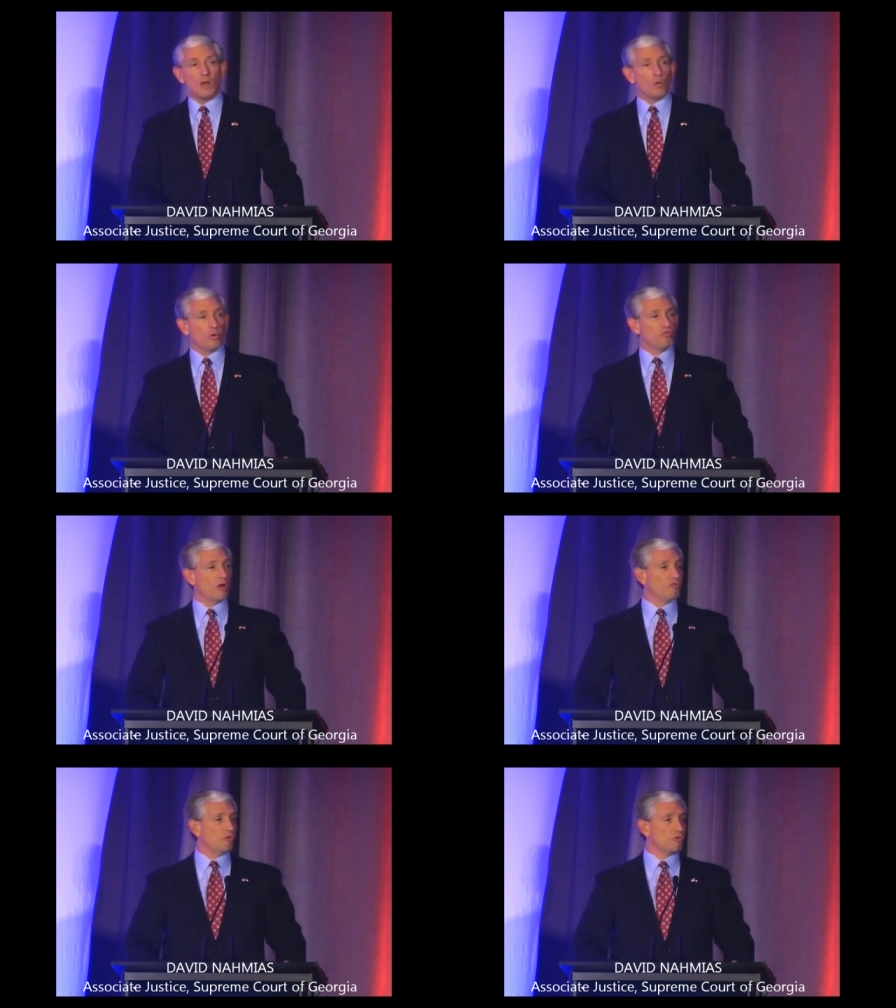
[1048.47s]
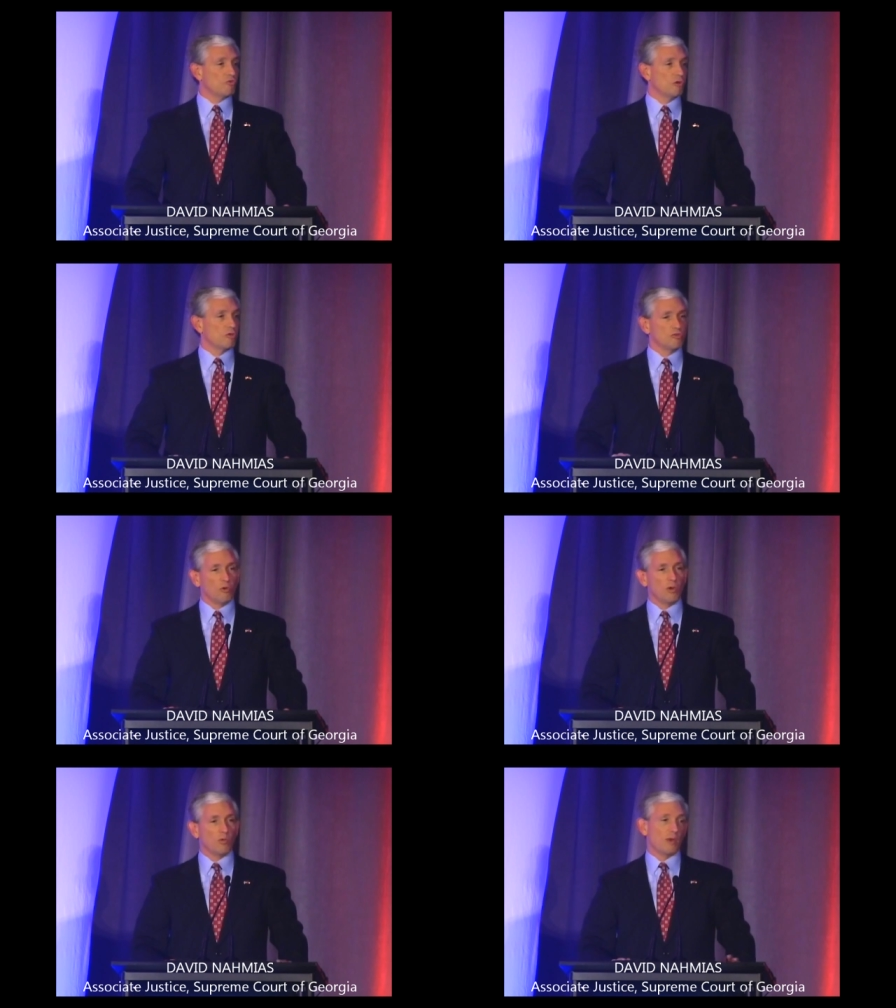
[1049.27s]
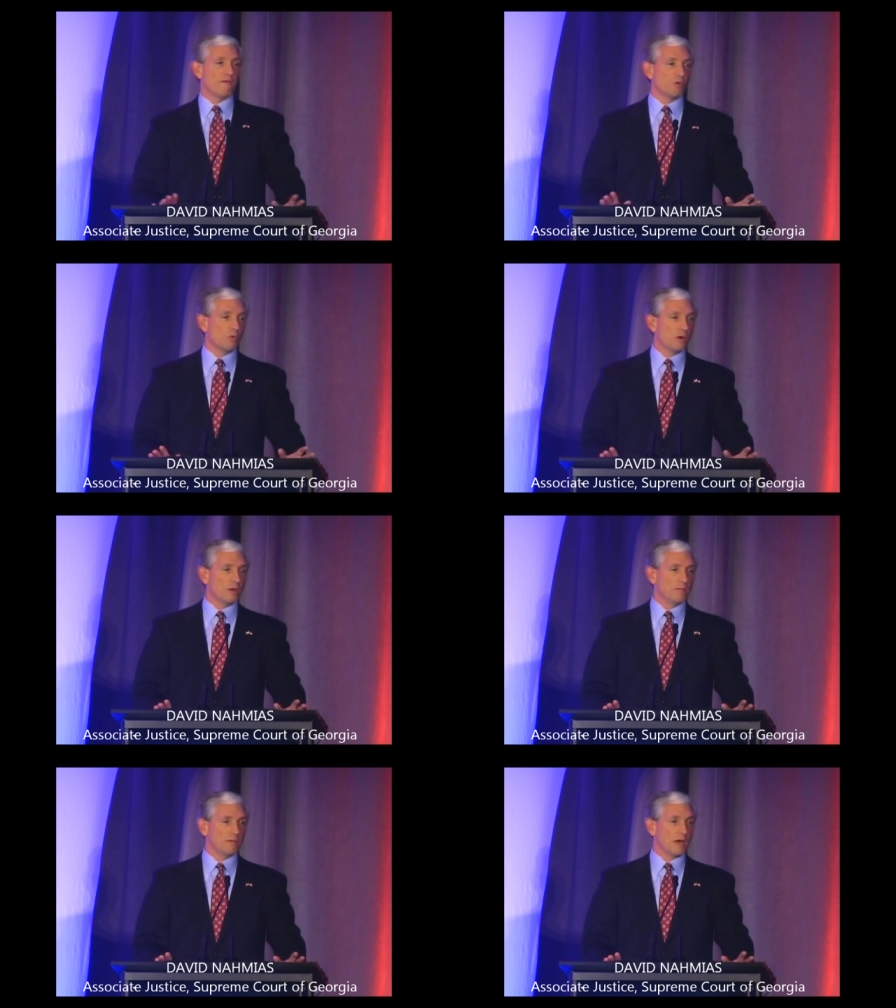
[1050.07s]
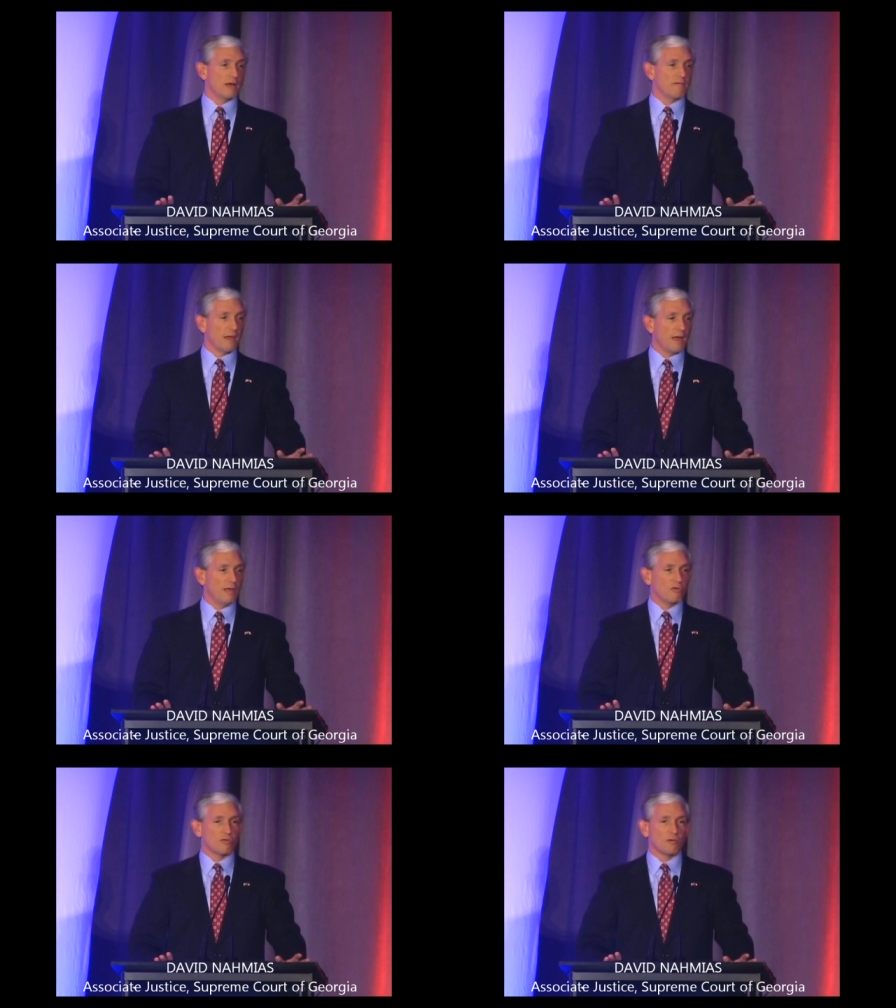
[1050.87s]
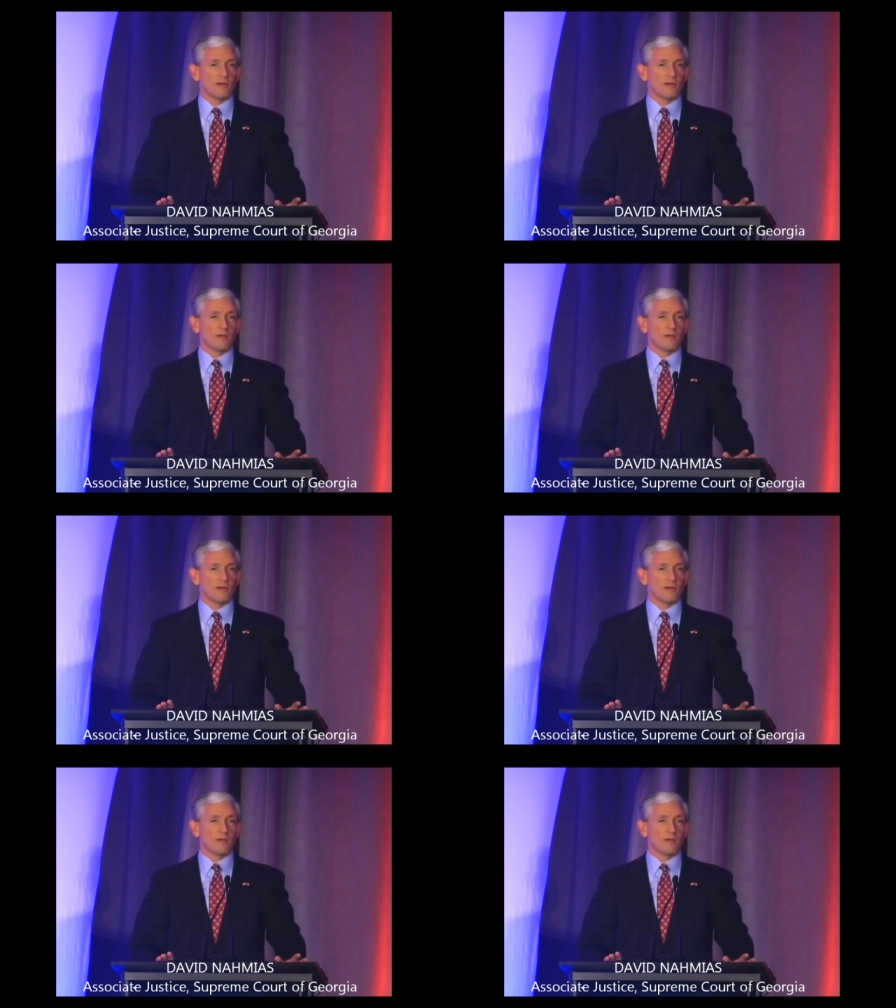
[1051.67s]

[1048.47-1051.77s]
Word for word: When judges are just doing what everyone kind of likes,